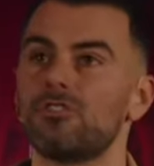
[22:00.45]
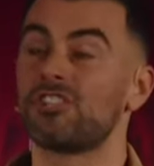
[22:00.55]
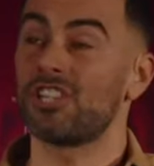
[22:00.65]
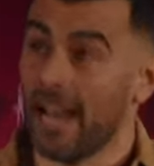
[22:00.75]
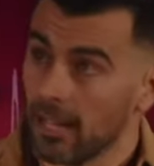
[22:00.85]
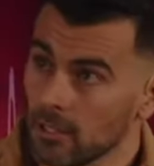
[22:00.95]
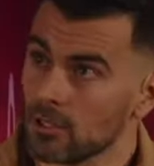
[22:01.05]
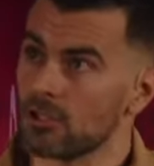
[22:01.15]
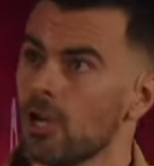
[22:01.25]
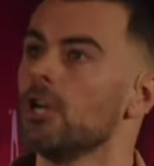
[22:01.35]

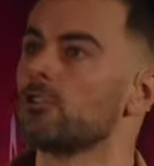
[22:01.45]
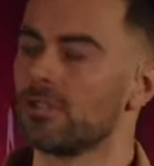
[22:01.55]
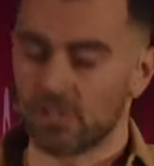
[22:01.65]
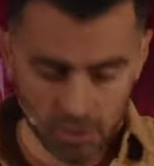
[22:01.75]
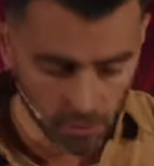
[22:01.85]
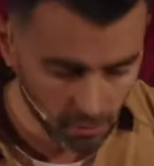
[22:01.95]
challenge traditional